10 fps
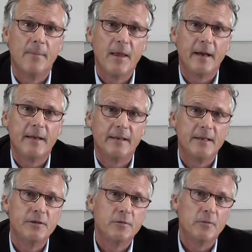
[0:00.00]
that can
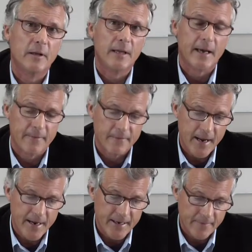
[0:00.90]
lead to a lot of
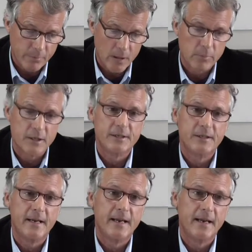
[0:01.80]
negative
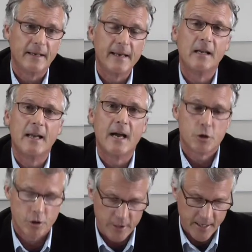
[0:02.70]
publicity and legal
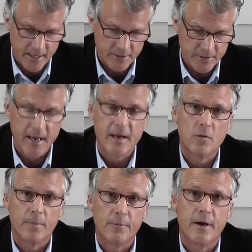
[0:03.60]
action against a
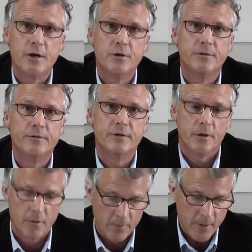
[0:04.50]
corporation.
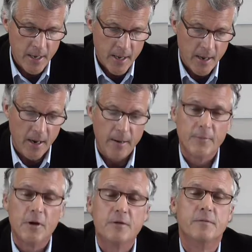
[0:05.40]
So
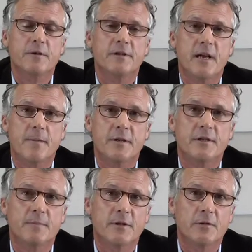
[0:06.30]
those
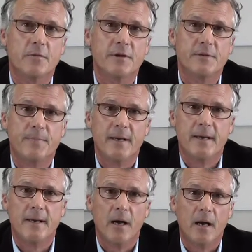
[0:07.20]
restatements must always
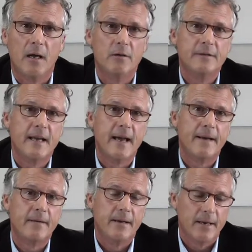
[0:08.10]
be looked
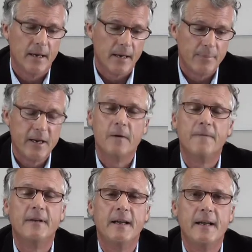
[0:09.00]
at
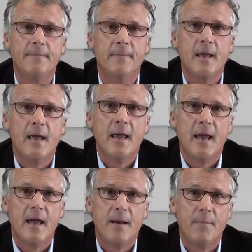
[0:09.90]
carefully
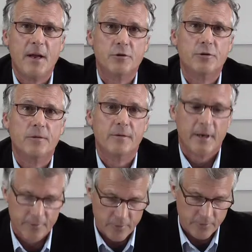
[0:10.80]
and made sure
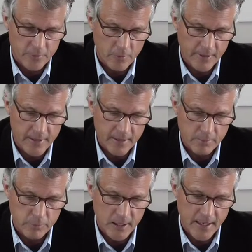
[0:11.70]
that they're totally in
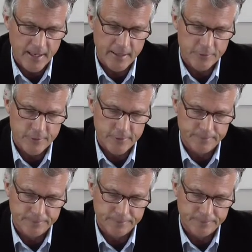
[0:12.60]
compliance.